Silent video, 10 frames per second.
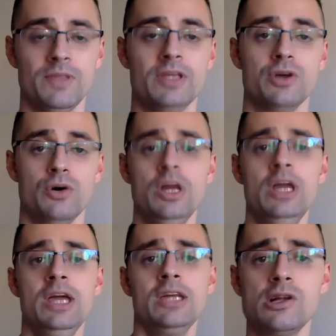So
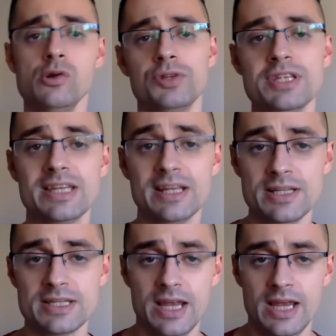include the
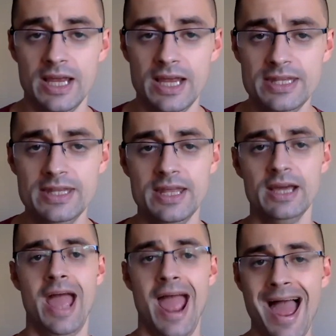skills in
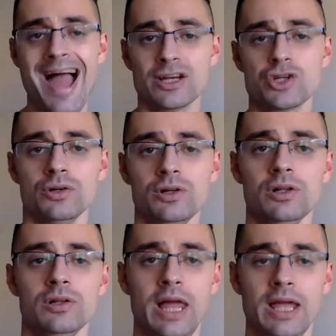the actual